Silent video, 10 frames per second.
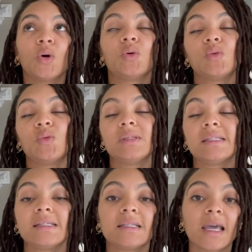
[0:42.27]
who
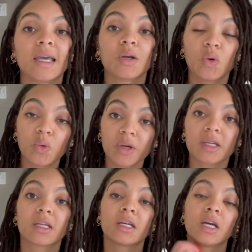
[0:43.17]
need a
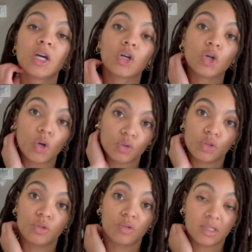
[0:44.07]
quick
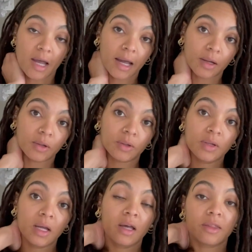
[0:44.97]
go-to style.
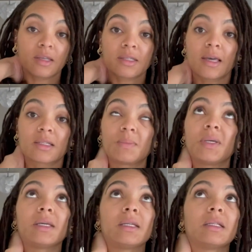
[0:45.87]
This has
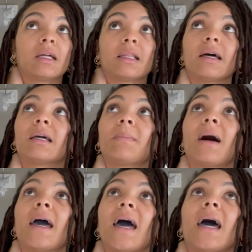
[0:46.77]
been like
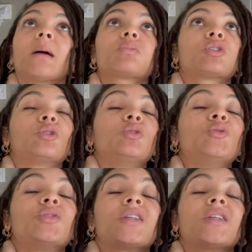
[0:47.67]
my absolute